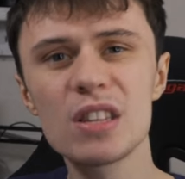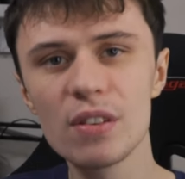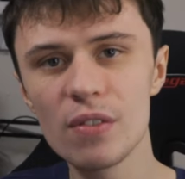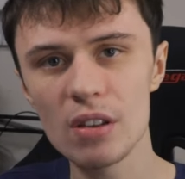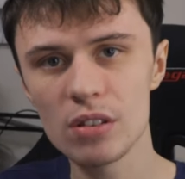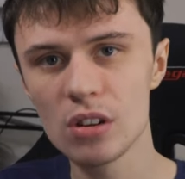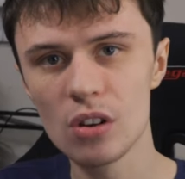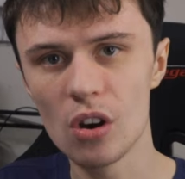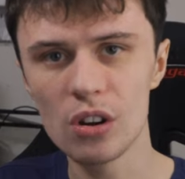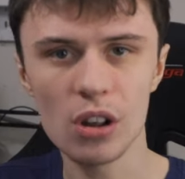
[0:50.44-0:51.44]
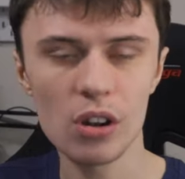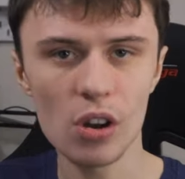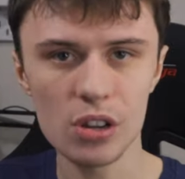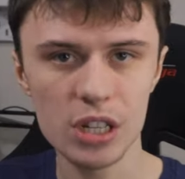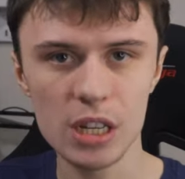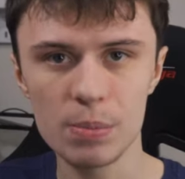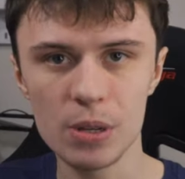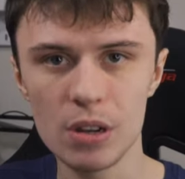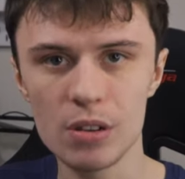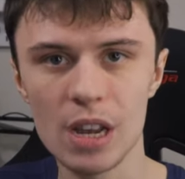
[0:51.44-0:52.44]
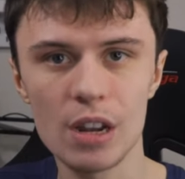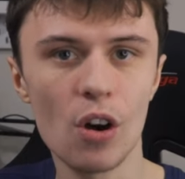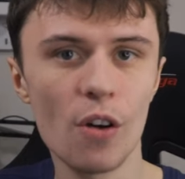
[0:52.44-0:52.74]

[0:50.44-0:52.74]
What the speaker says: in 2009, a lot of CPUs had